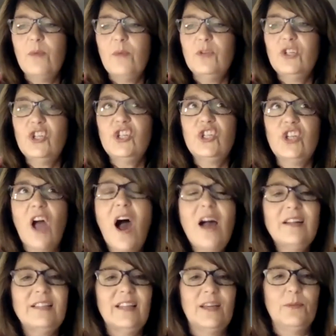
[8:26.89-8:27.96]
was
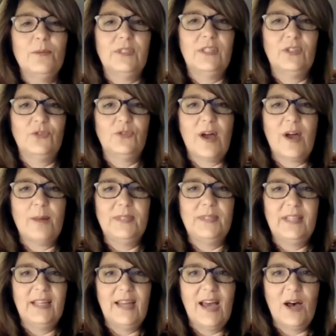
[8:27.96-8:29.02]
shocked it was the drops
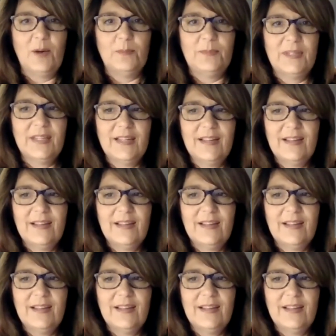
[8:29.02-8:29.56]
that helped.